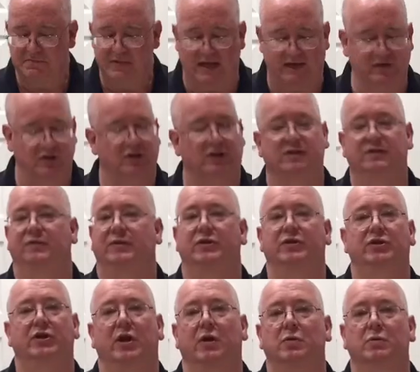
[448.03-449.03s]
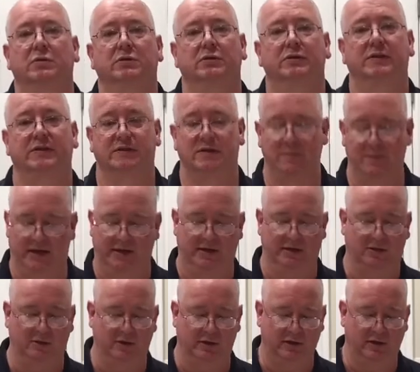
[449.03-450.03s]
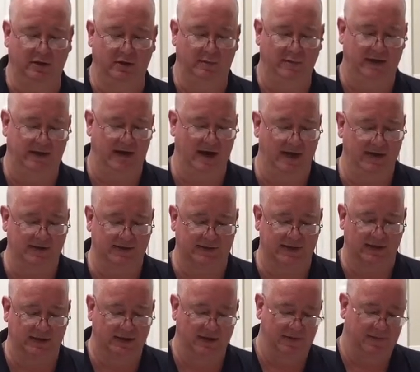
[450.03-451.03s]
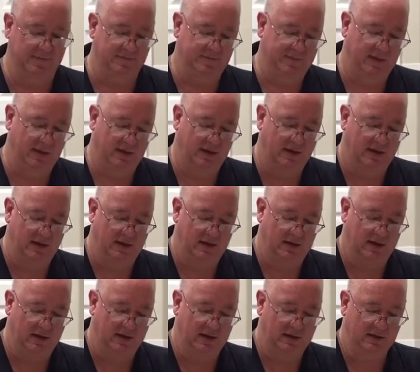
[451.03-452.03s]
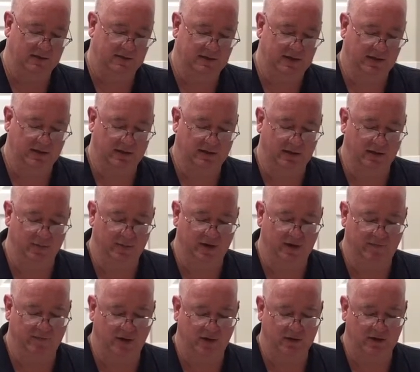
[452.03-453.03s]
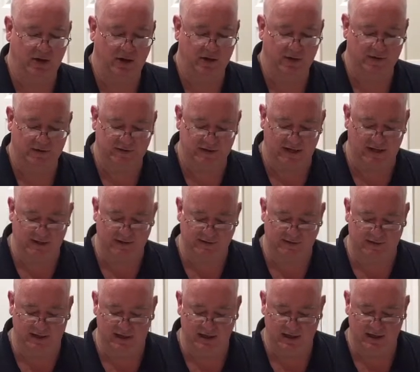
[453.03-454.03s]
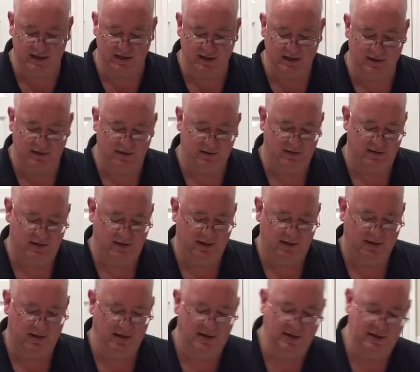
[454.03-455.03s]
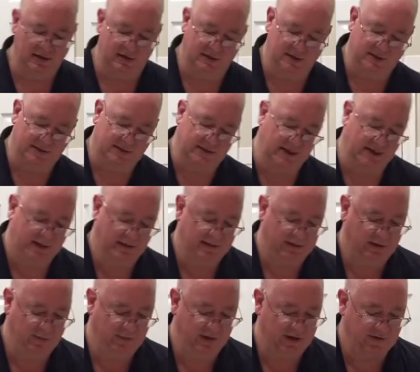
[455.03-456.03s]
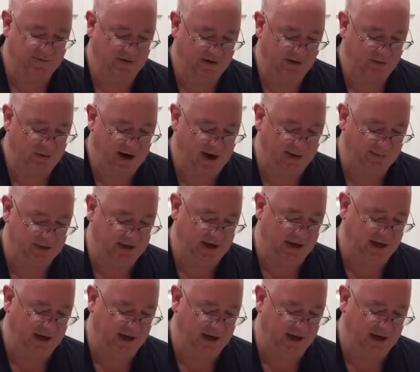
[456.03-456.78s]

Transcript: That's just for show, just to make it look a little bit nice. Let's take a little bit of our tartar sauce. Let's take a little bit of our crab